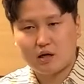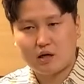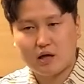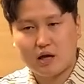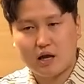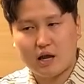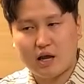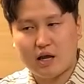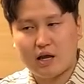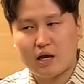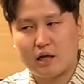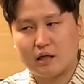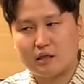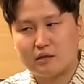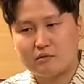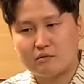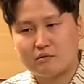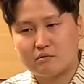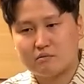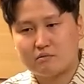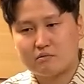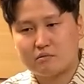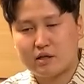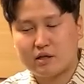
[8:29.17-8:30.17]

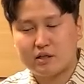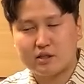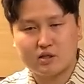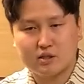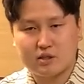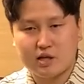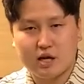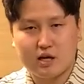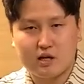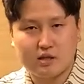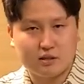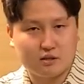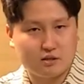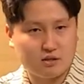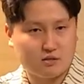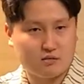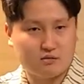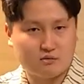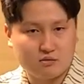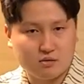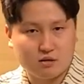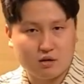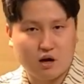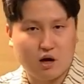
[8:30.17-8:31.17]
And they just added
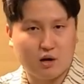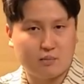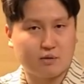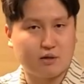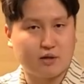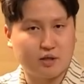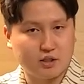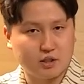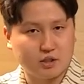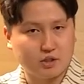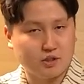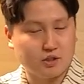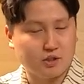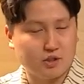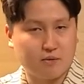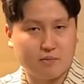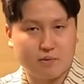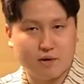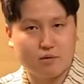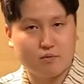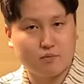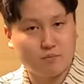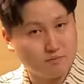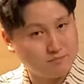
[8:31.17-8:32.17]
carbonation
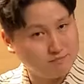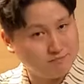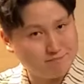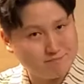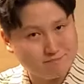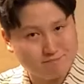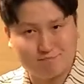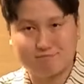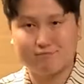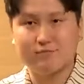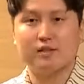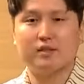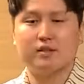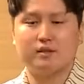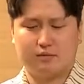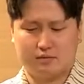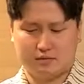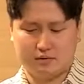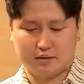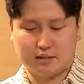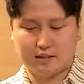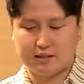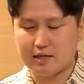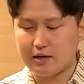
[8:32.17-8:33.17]
somehow.
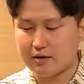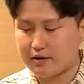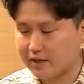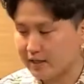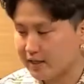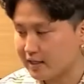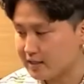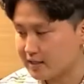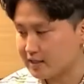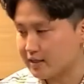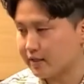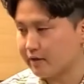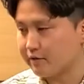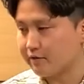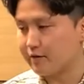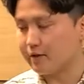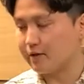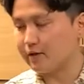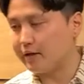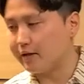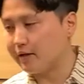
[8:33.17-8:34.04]
That's how it tastes really.